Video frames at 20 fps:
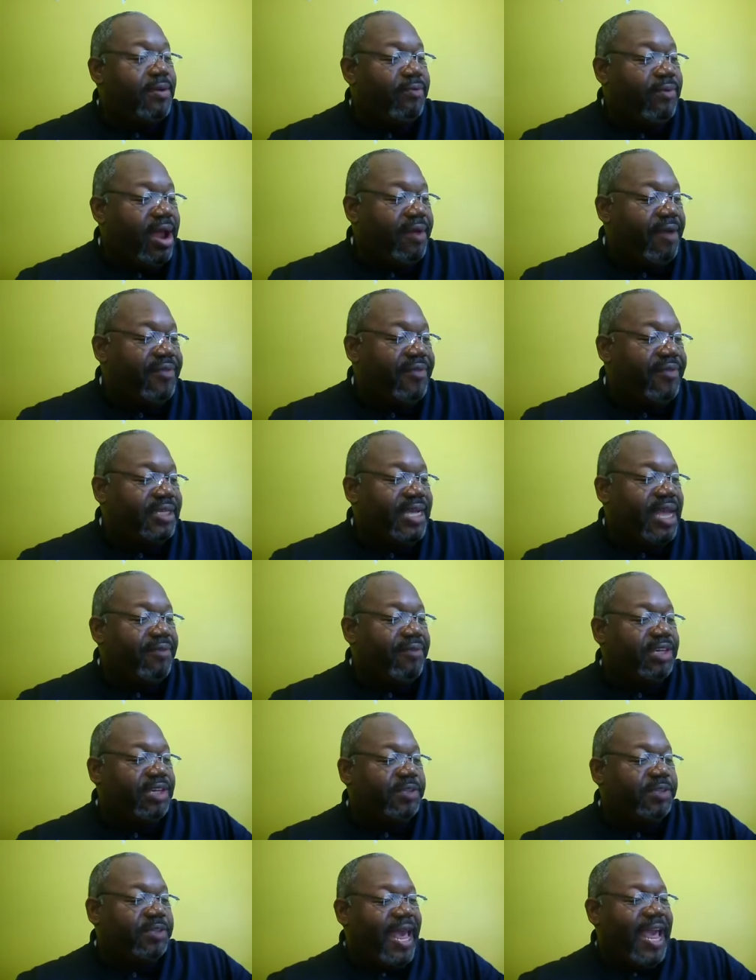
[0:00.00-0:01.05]
reverence
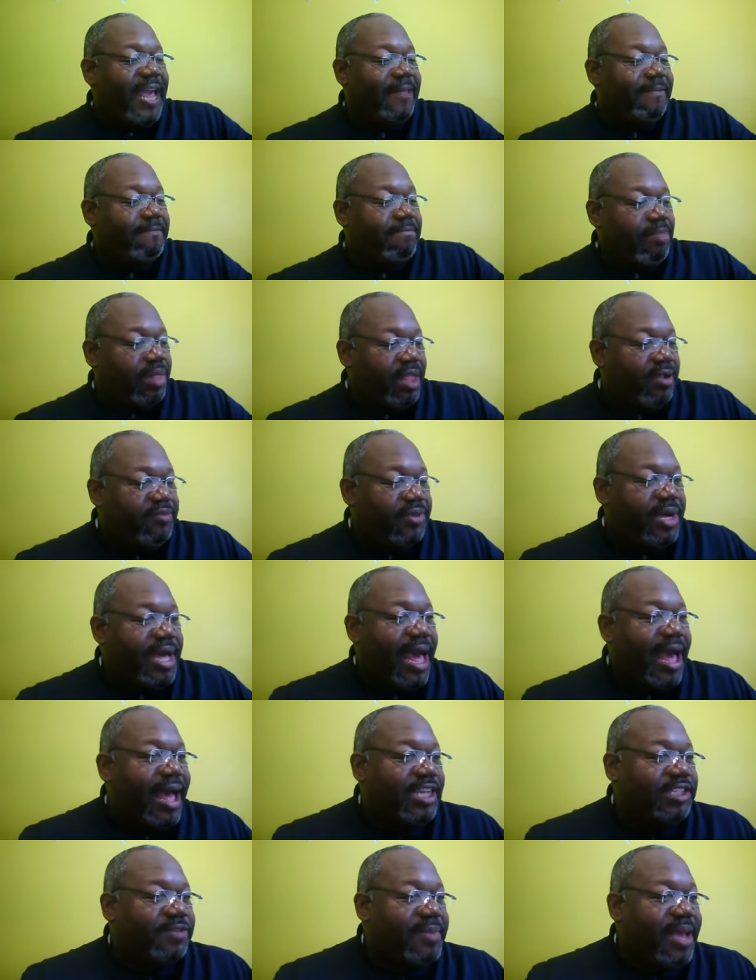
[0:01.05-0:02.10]
and respect for
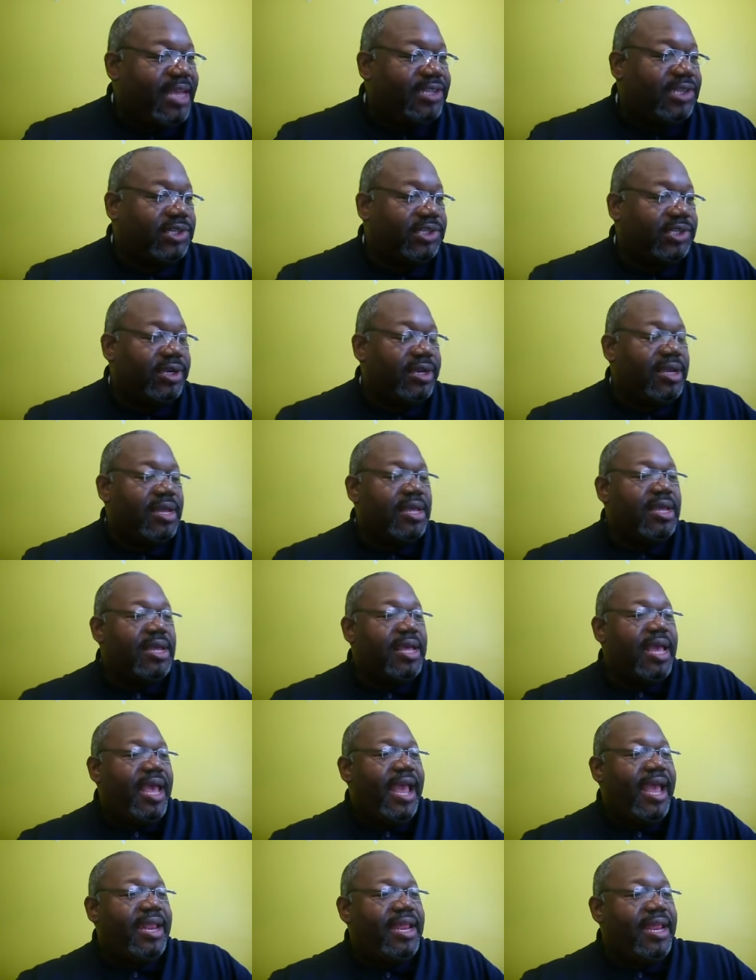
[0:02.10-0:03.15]
God's messenger.
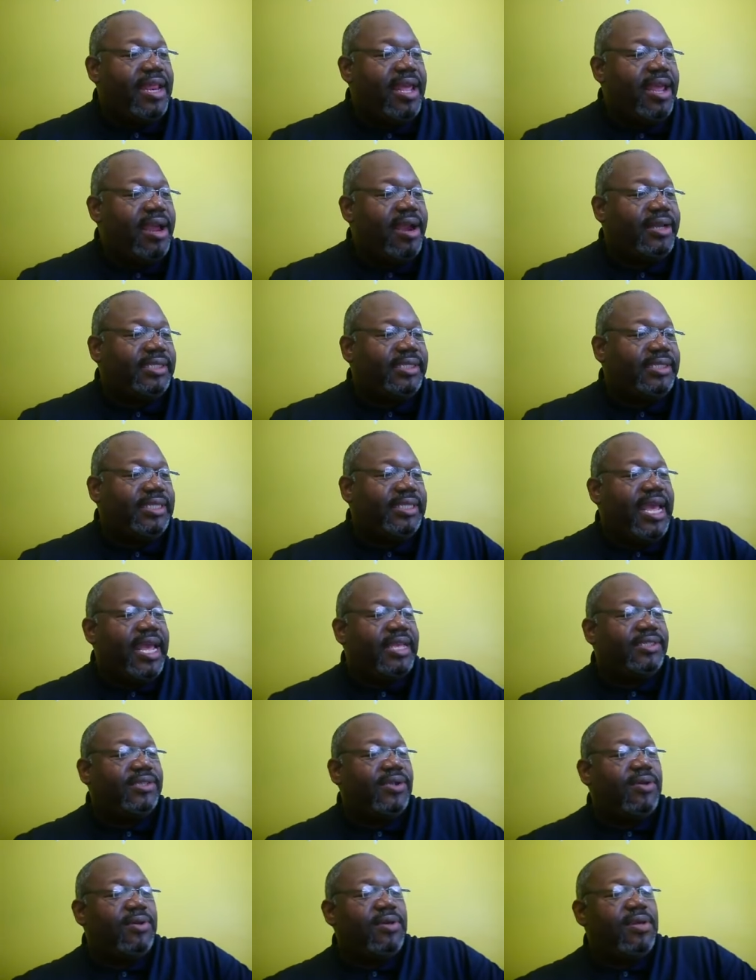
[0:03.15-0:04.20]
And in here it
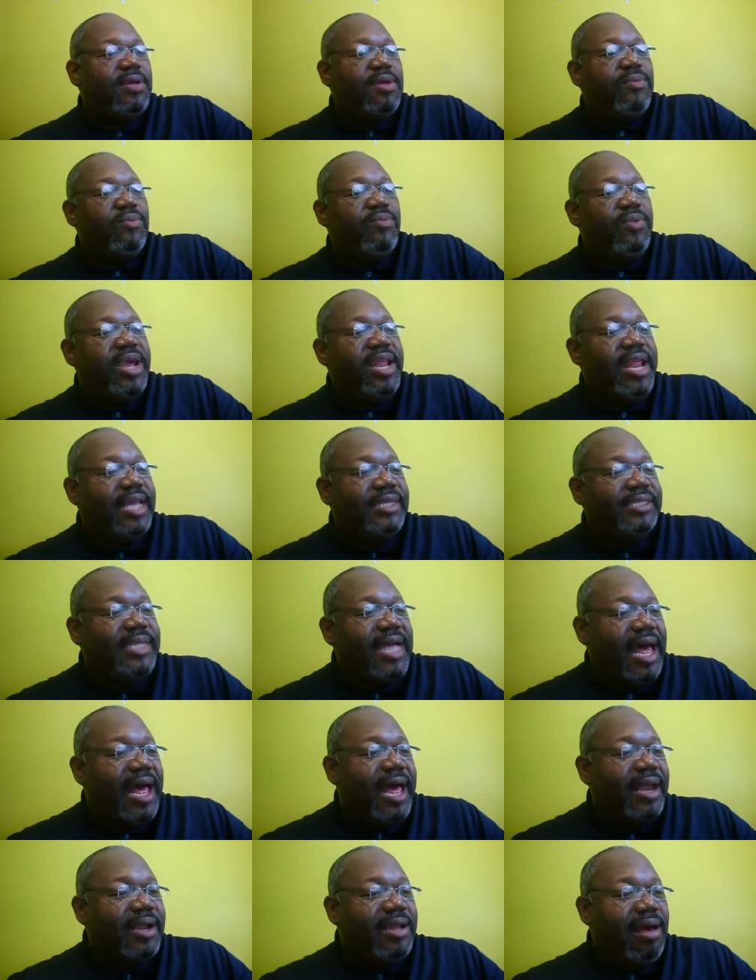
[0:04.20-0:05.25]
says, when has
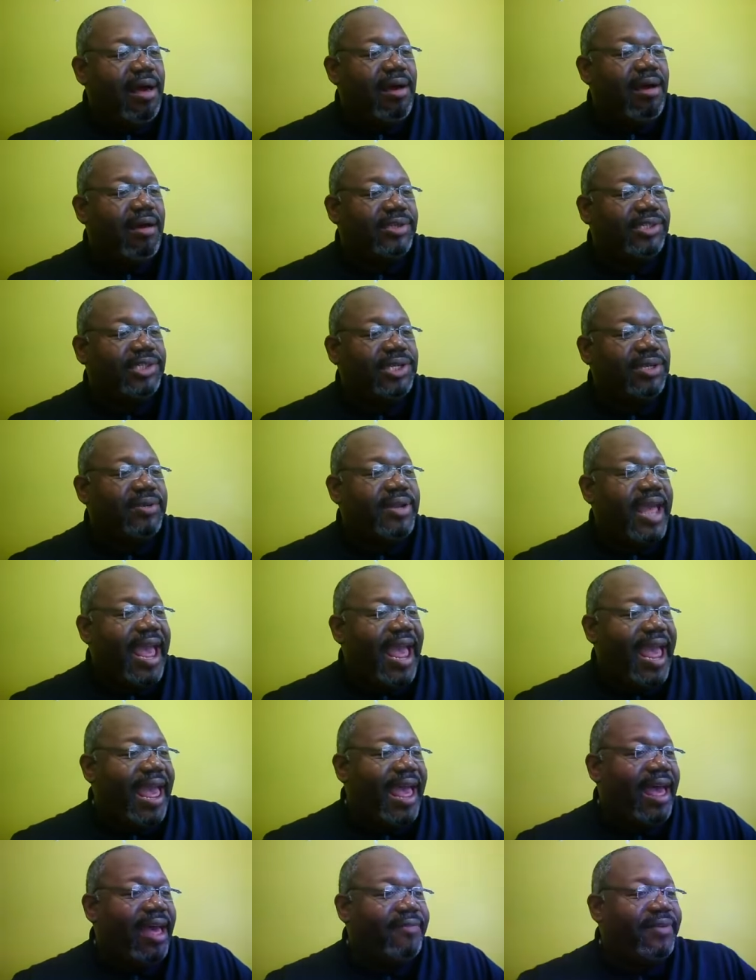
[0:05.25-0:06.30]
God caused you to
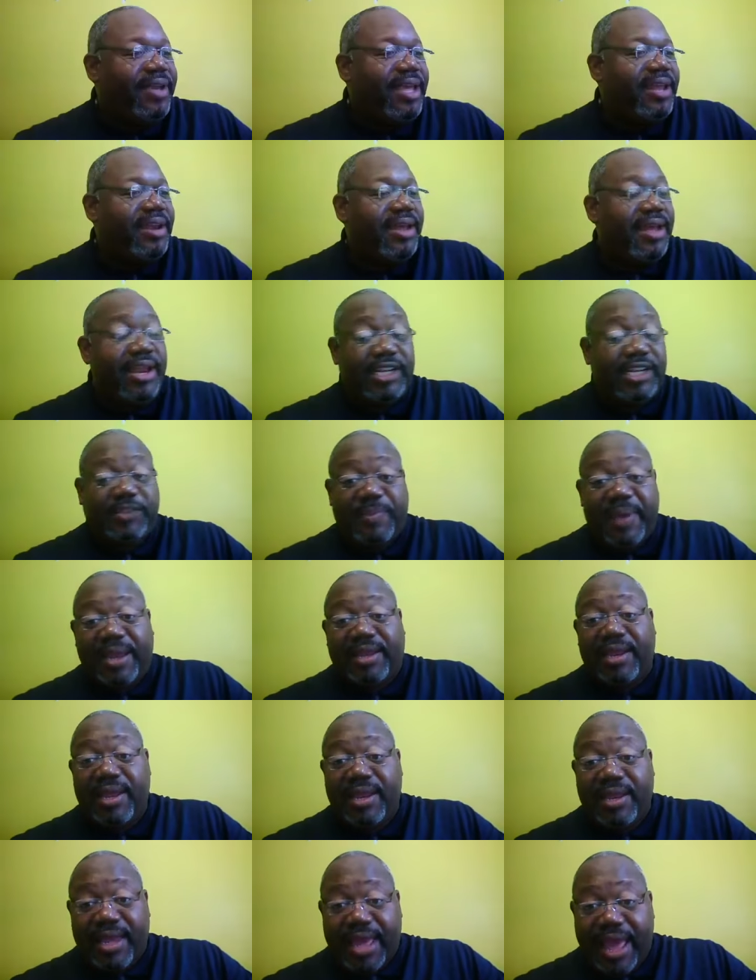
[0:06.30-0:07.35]
have an
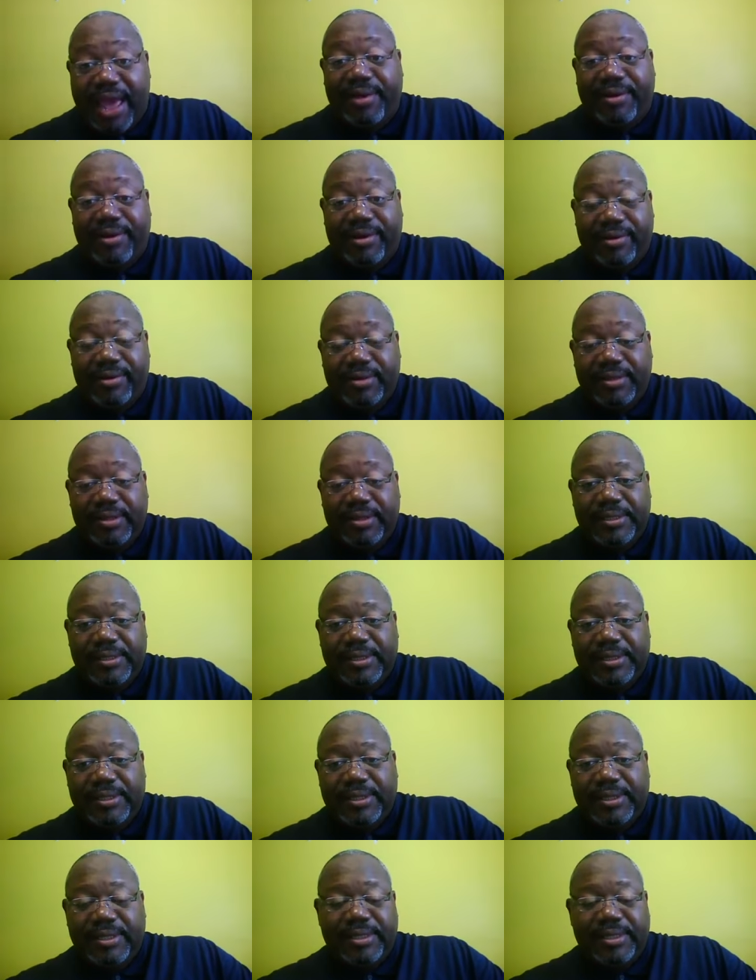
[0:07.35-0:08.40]
unexpected encounter?
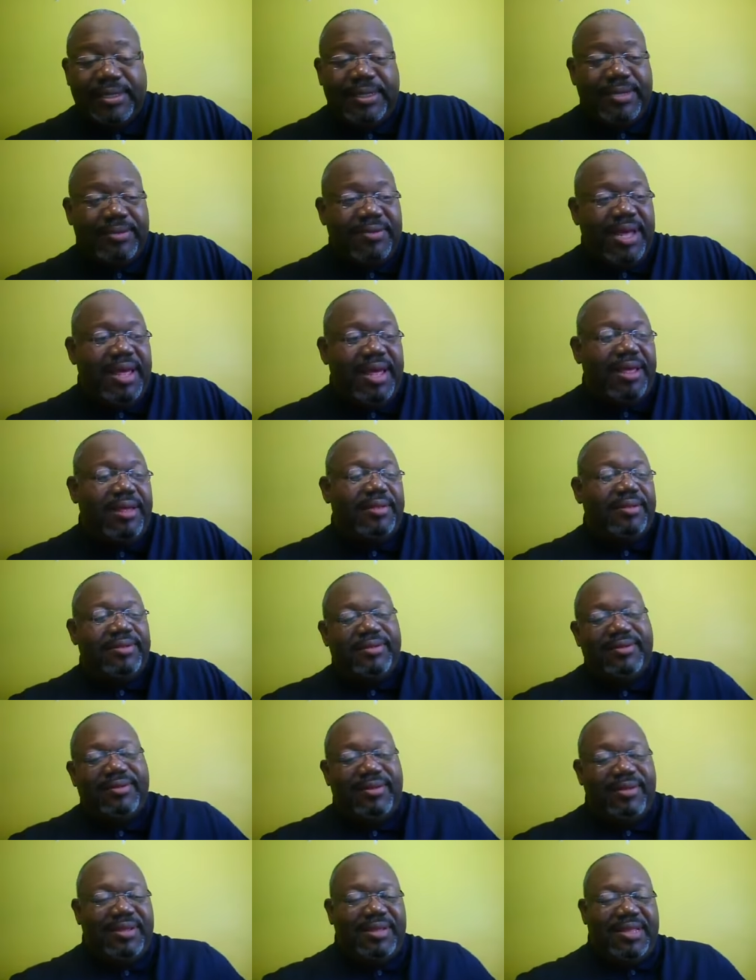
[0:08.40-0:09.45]
Well,
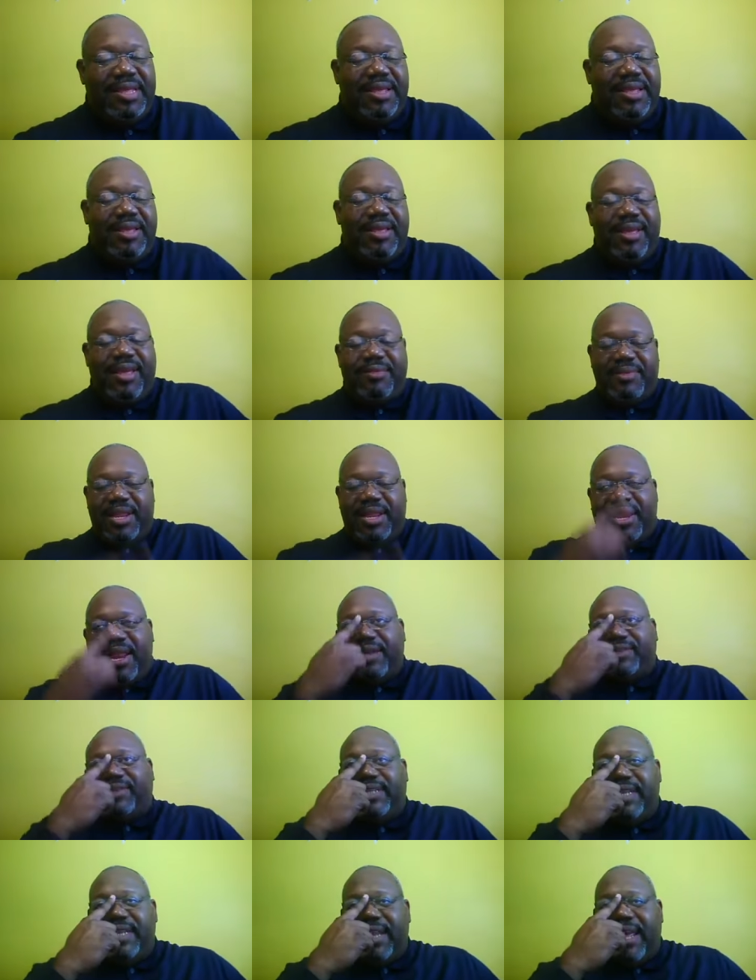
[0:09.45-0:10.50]

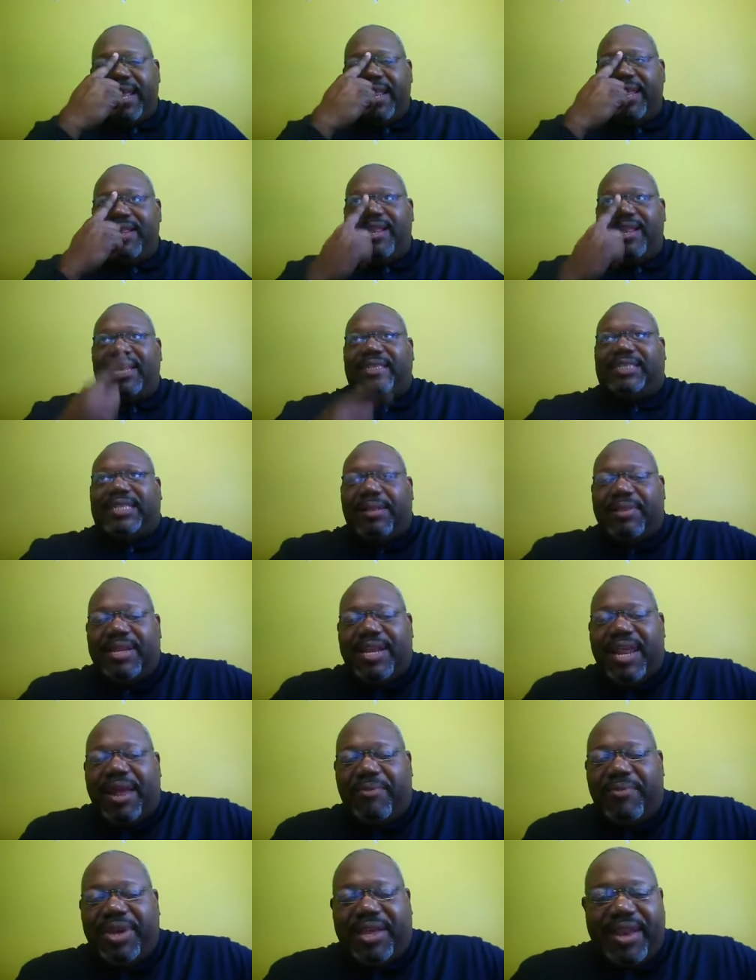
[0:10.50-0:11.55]
that's that's something
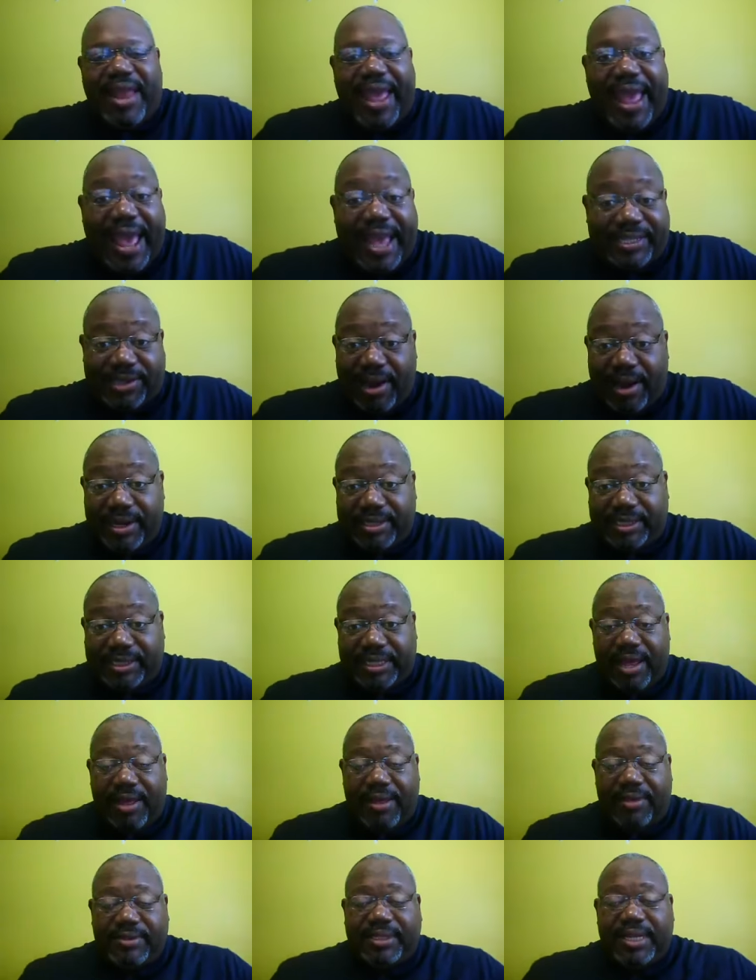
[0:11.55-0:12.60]
that we can ask
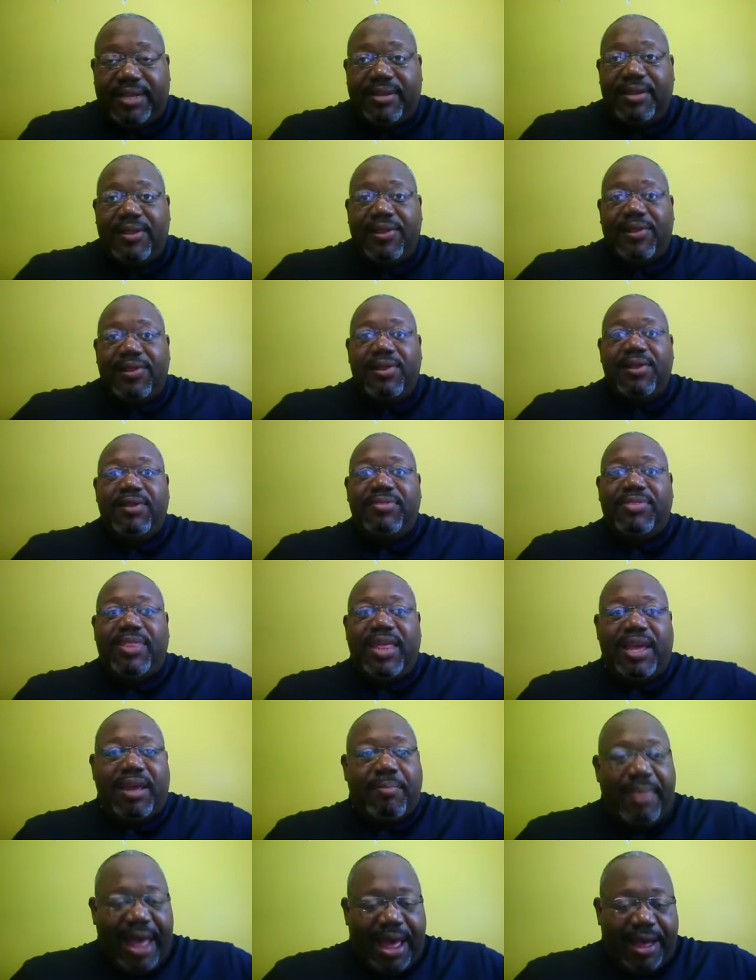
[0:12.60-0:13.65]
ourselves and
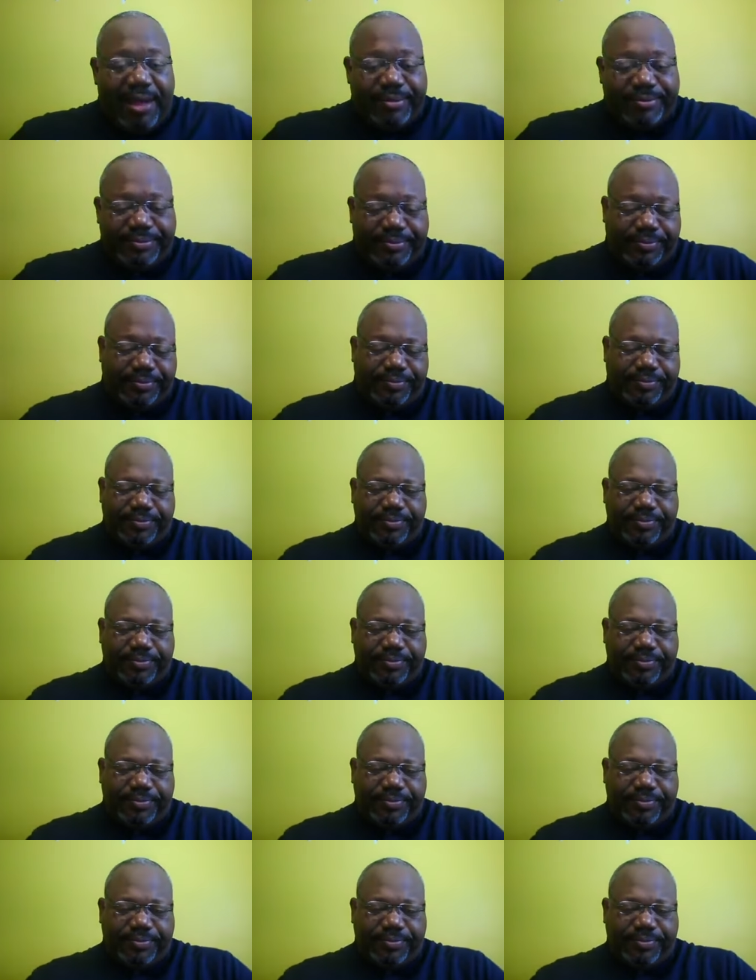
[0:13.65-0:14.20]
think about